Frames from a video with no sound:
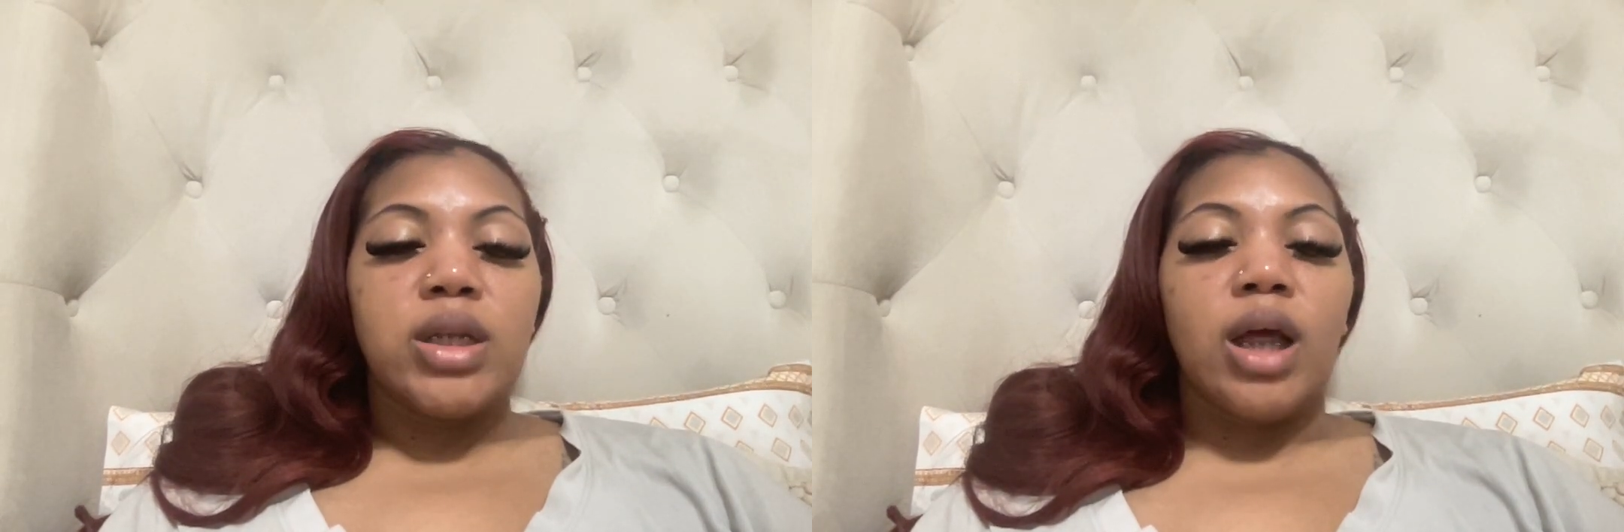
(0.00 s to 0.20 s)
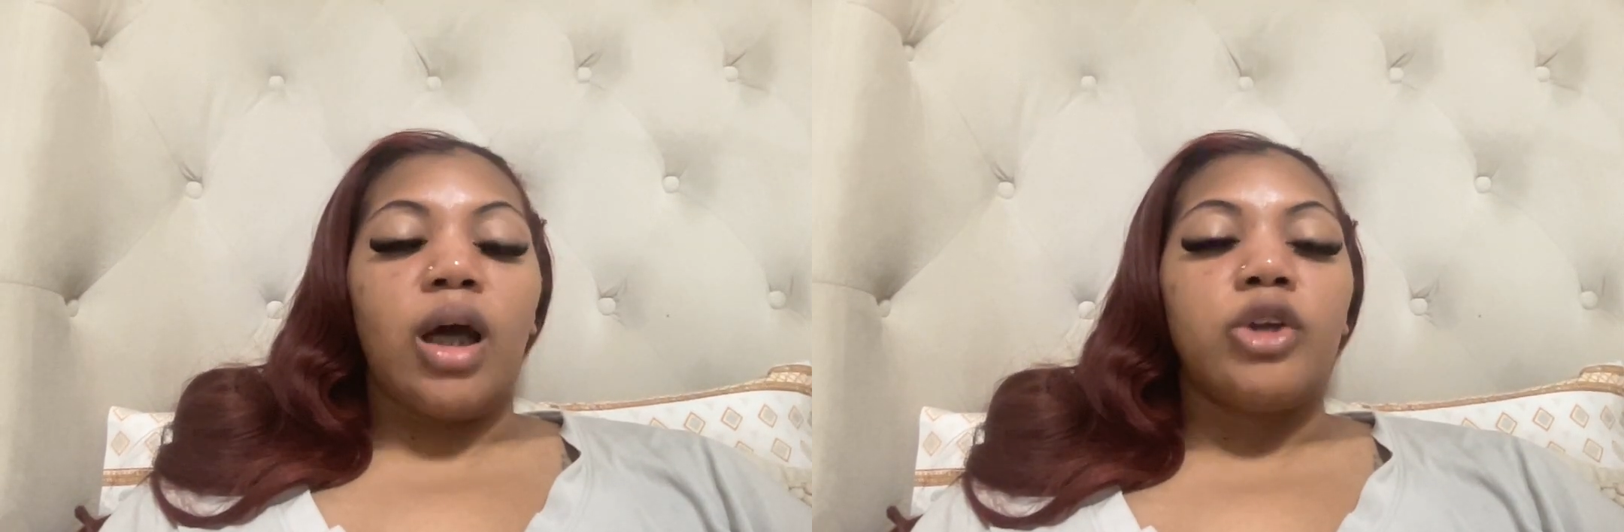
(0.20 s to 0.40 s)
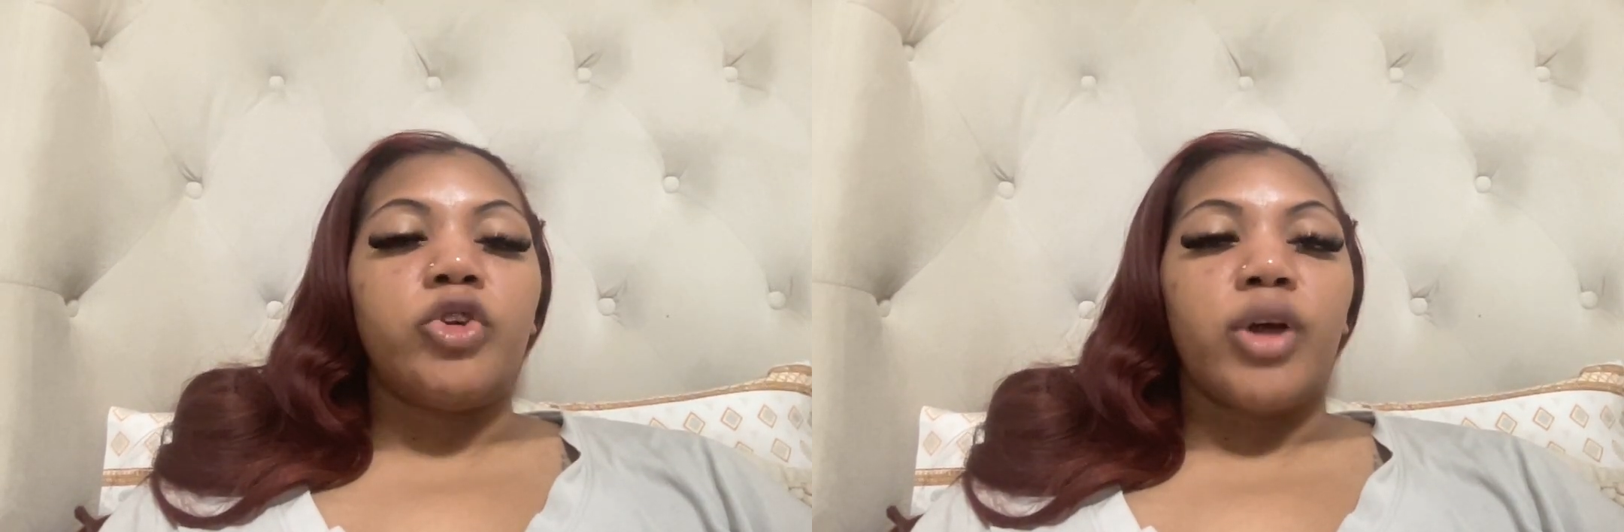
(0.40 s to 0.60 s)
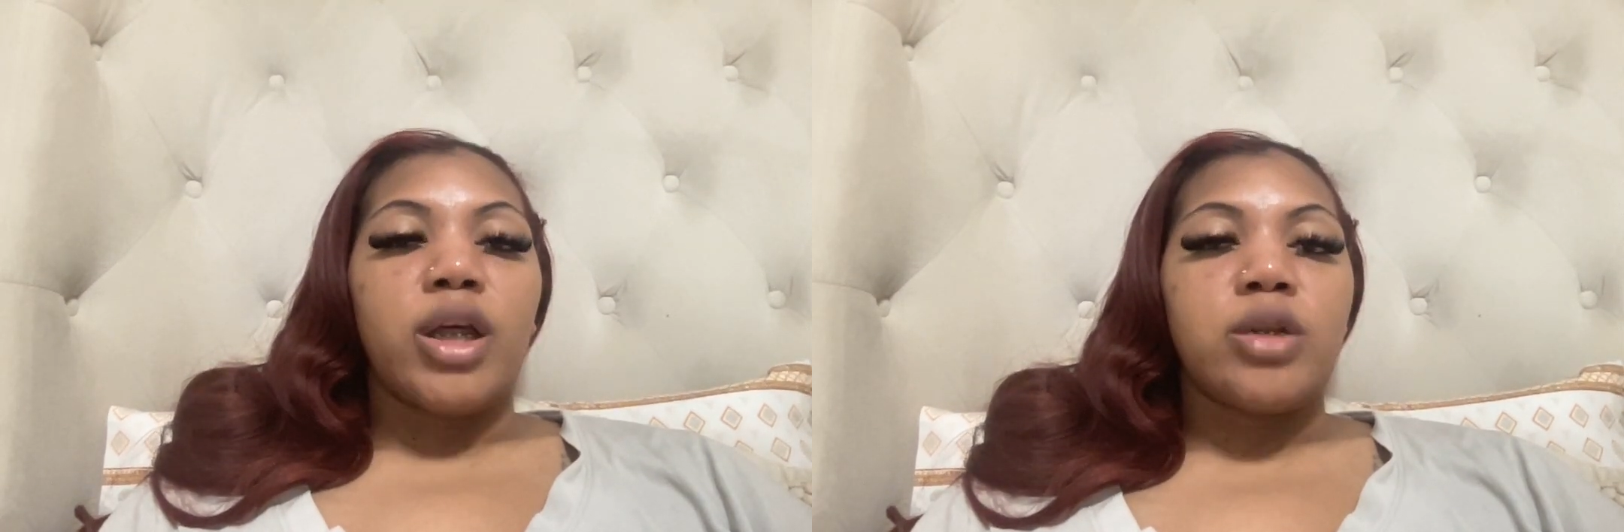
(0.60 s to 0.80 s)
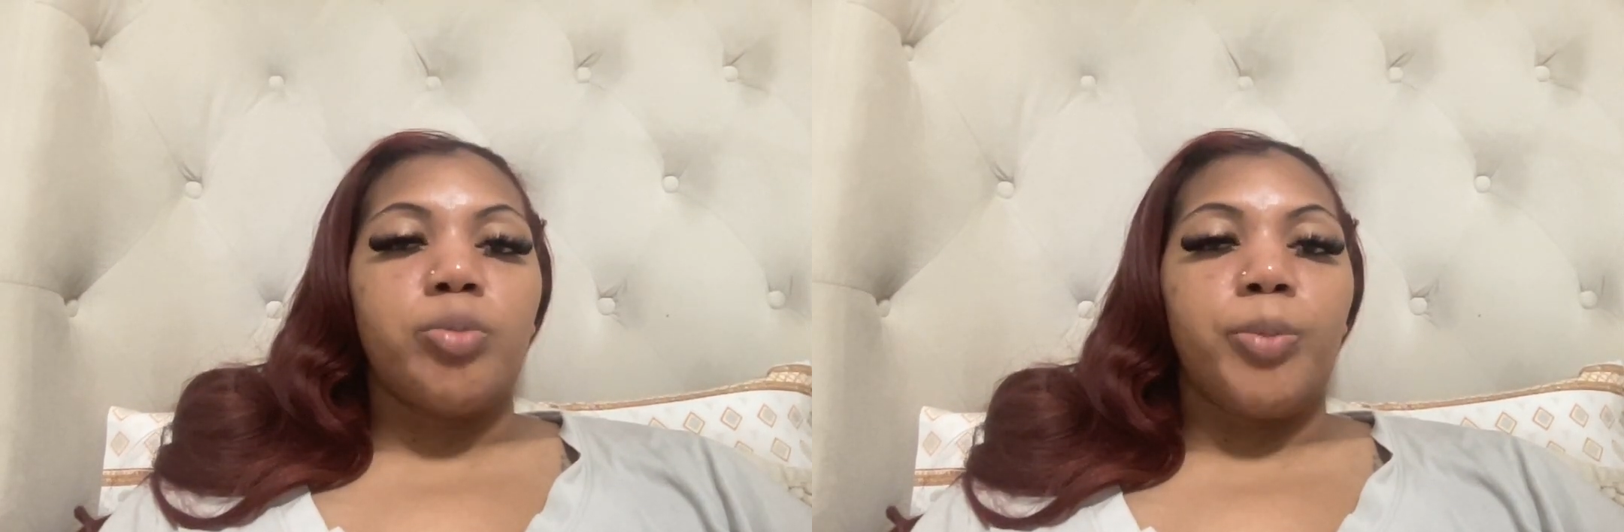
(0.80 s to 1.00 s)
that are
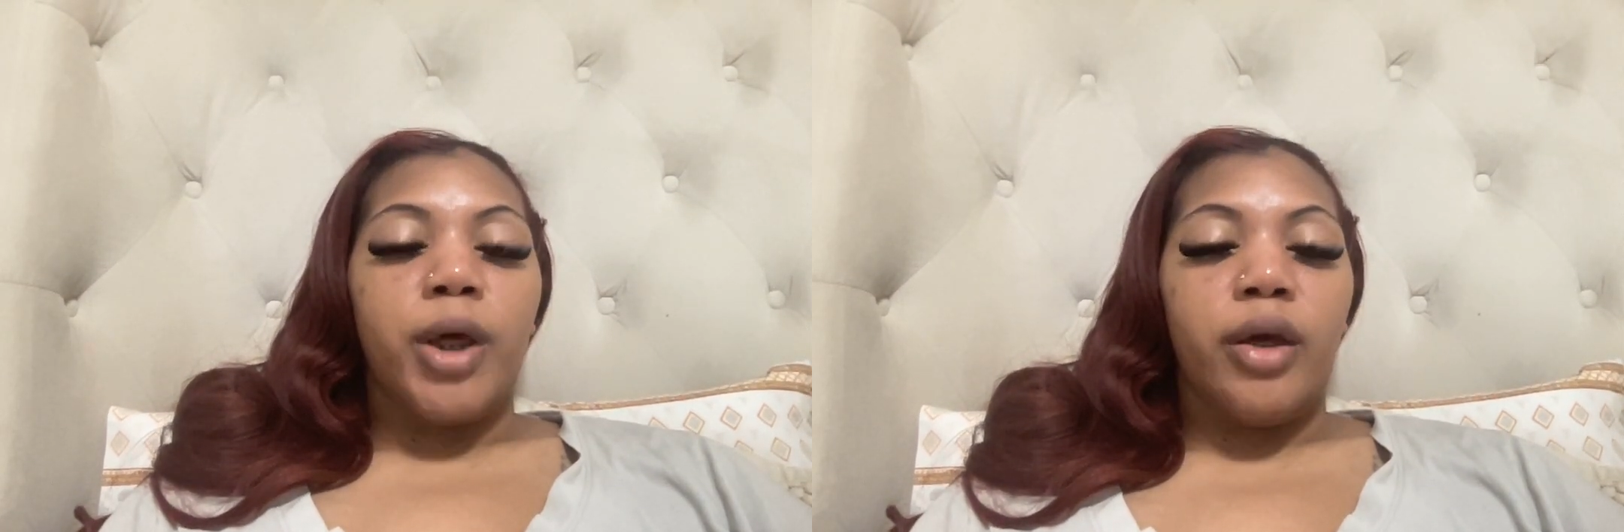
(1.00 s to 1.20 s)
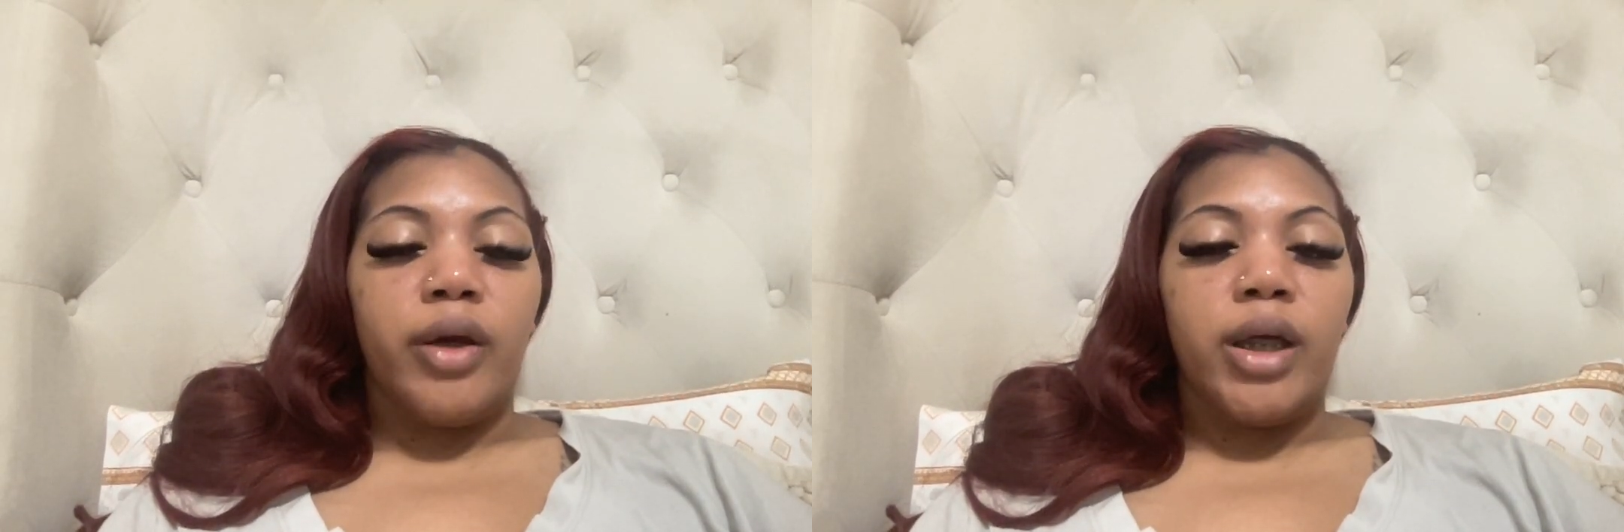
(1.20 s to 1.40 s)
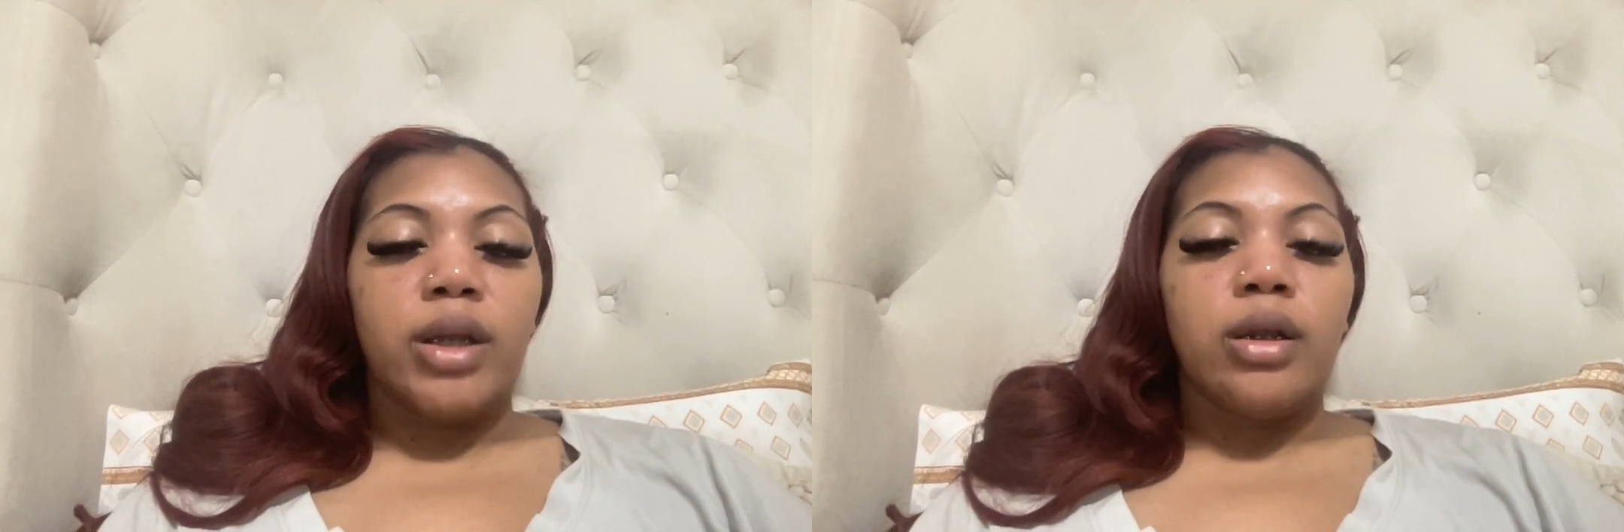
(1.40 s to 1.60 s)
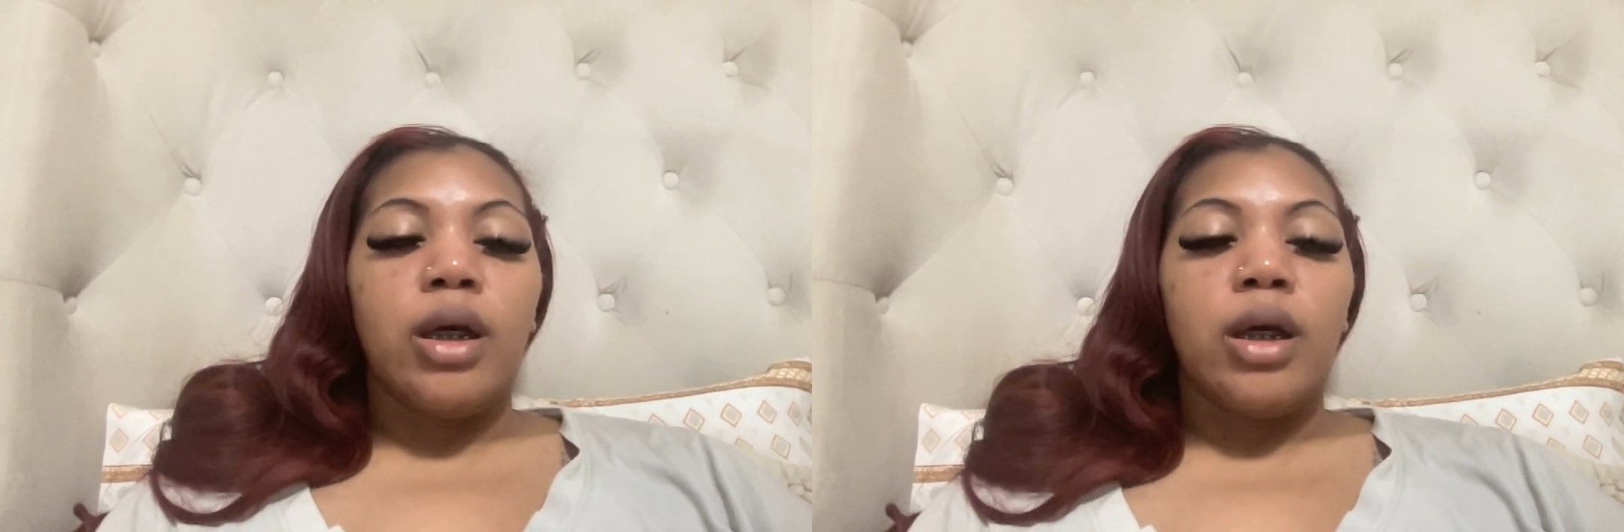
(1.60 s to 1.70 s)
transparent,